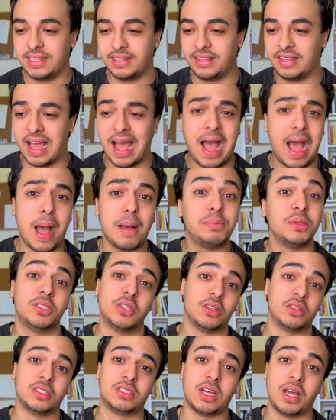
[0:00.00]
that happens
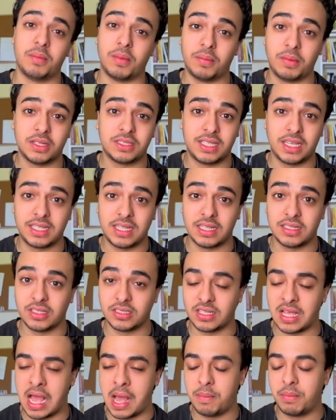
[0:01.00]
all the time i'm not saying that
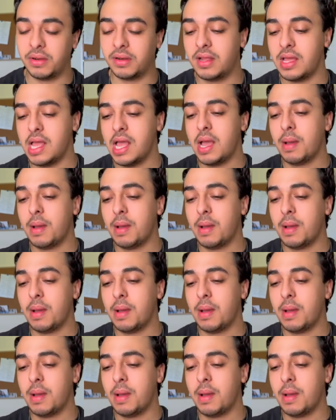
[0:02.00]
doesn't happen